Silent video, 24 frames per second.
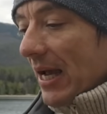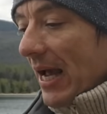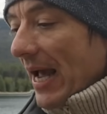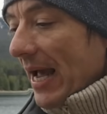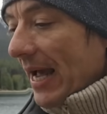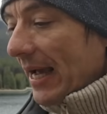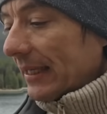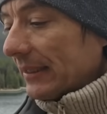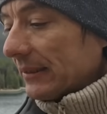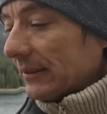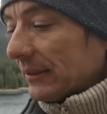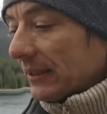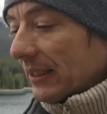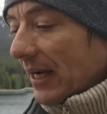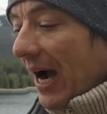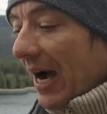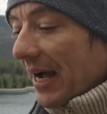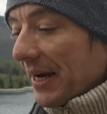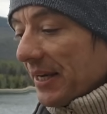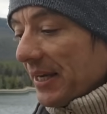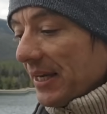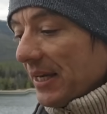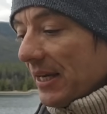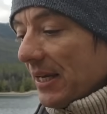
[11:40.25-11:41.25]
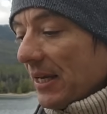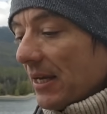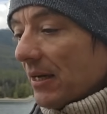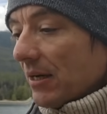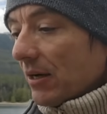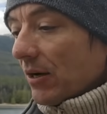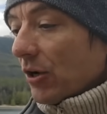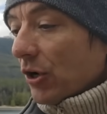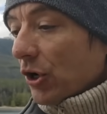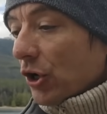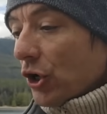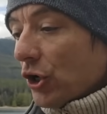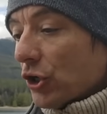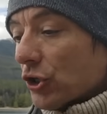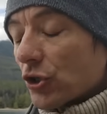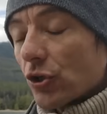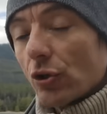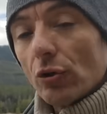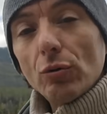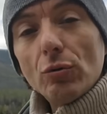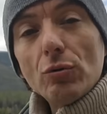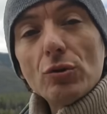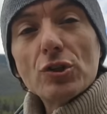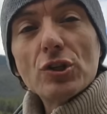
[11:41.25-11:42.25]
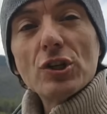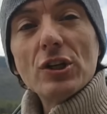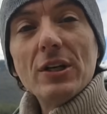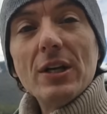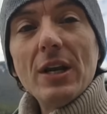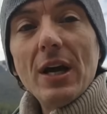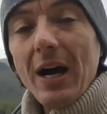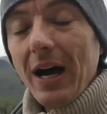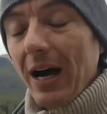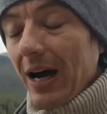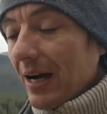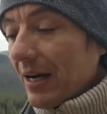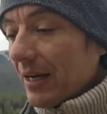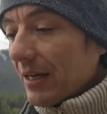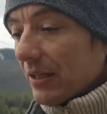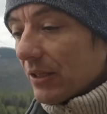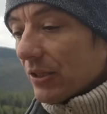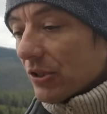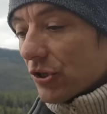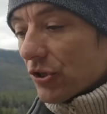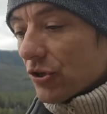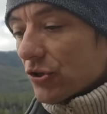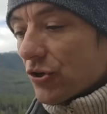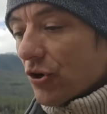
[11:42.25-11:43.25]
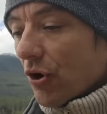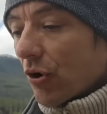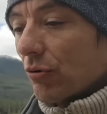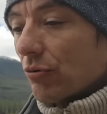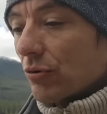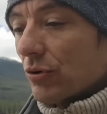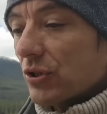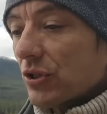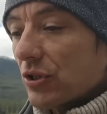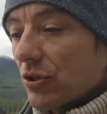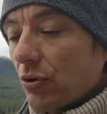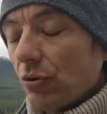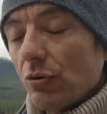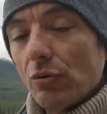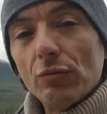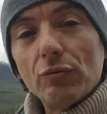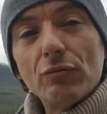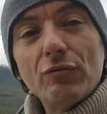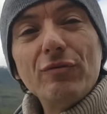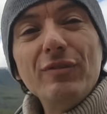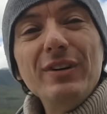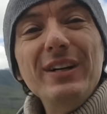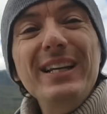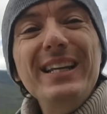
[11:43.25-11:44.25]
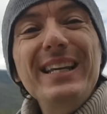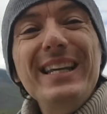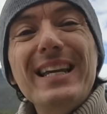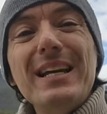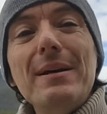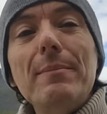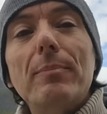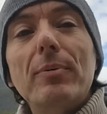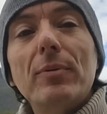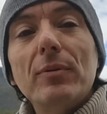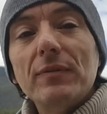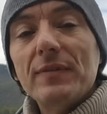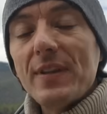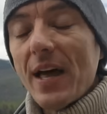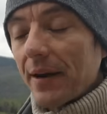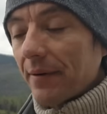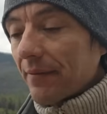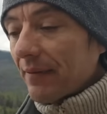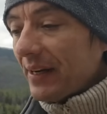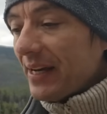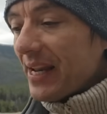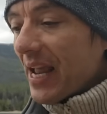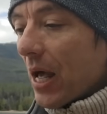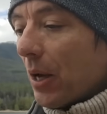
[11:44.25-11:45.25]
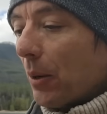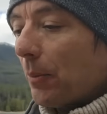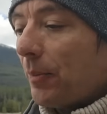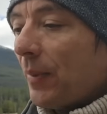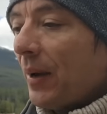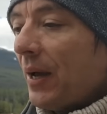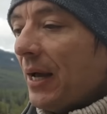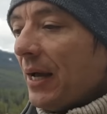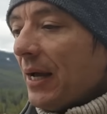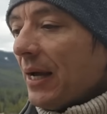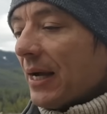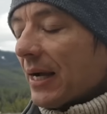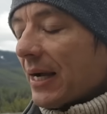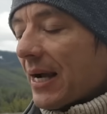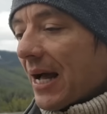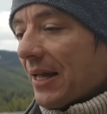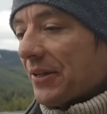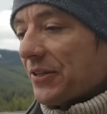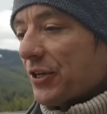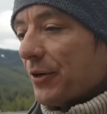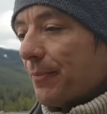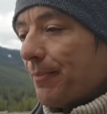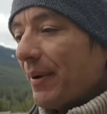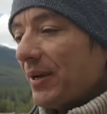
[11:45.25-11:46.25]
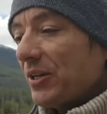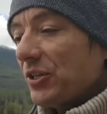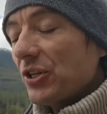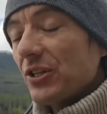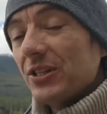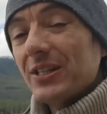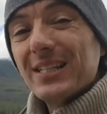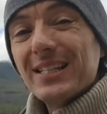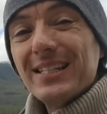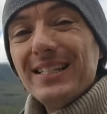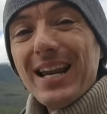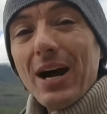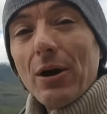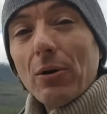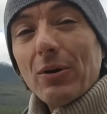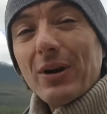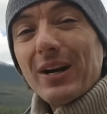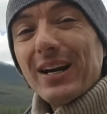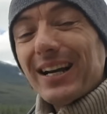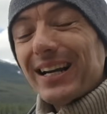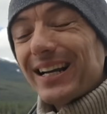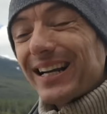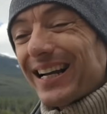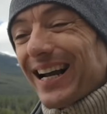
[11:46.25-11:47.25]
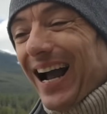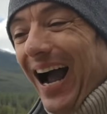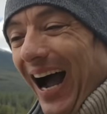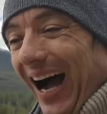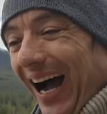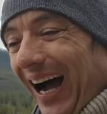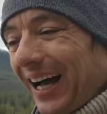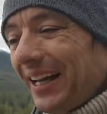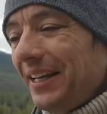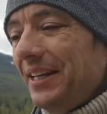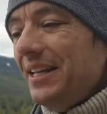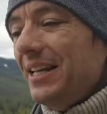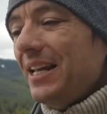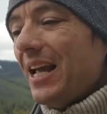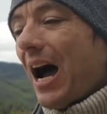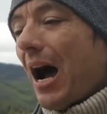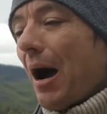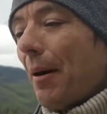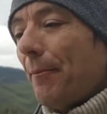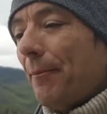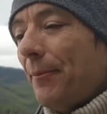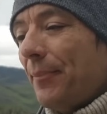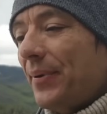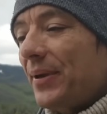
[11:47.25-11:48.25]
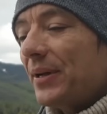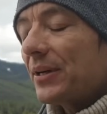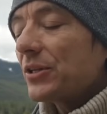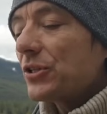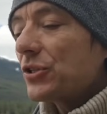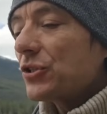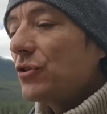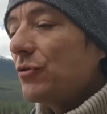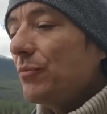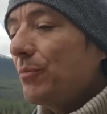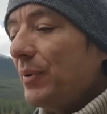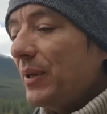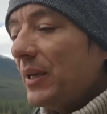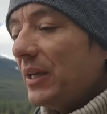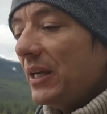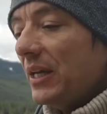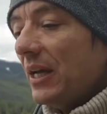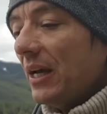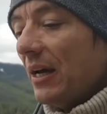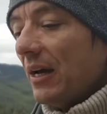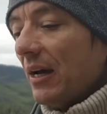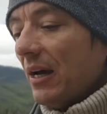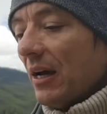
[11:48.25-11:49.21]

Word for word: and honey solution shows to really improve that, really help cancer patients. Now, honey appears to be